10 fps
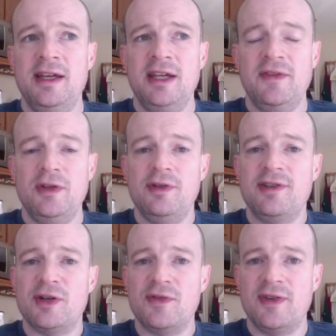if you
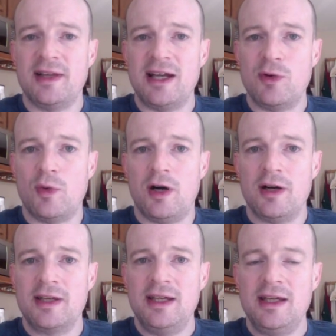just don't feel like
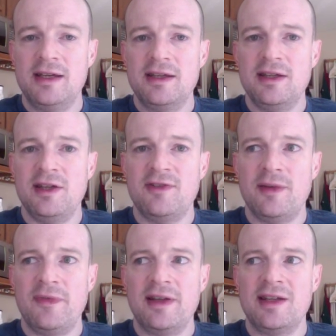walking. If
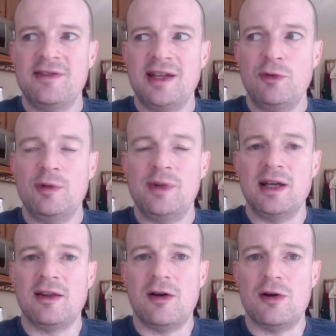something, let's say, would be a
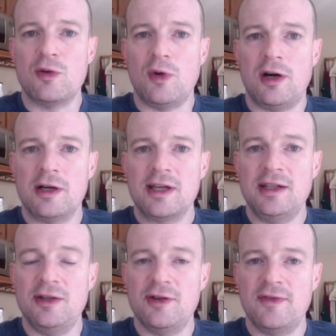long walk and
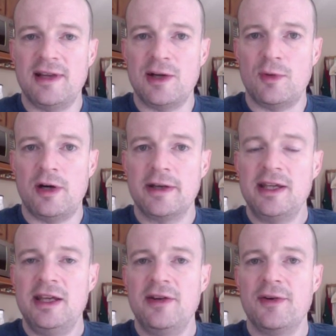you don't feel like
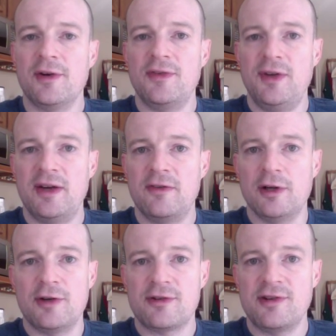walking, or if you have
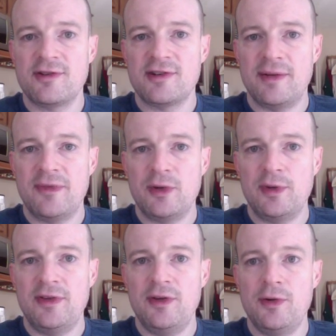groceries or something
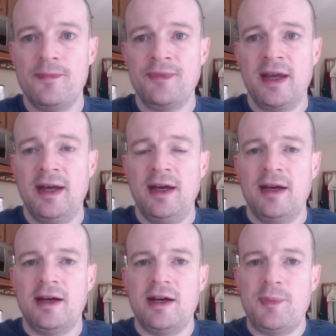with you,
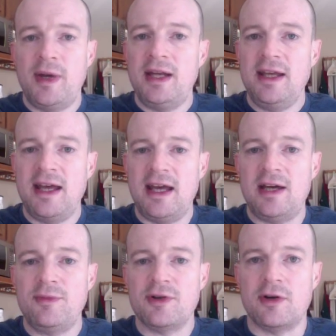
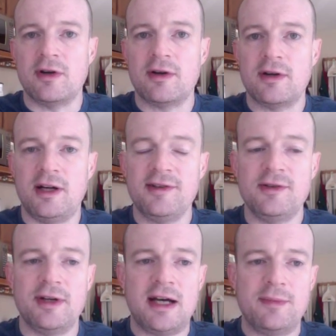pedicabs are
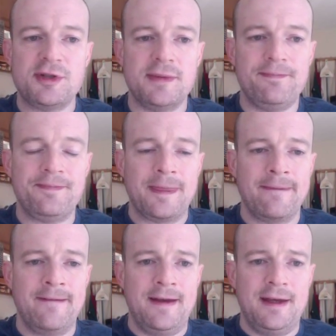also an option.
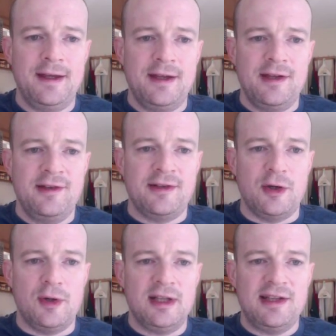
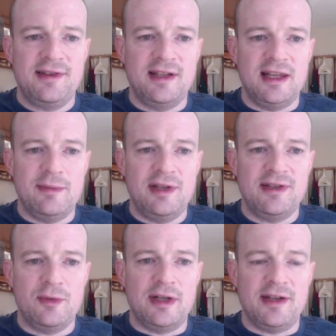So let me
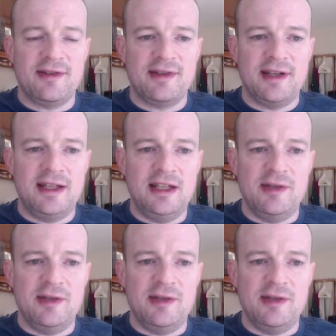see what else I need to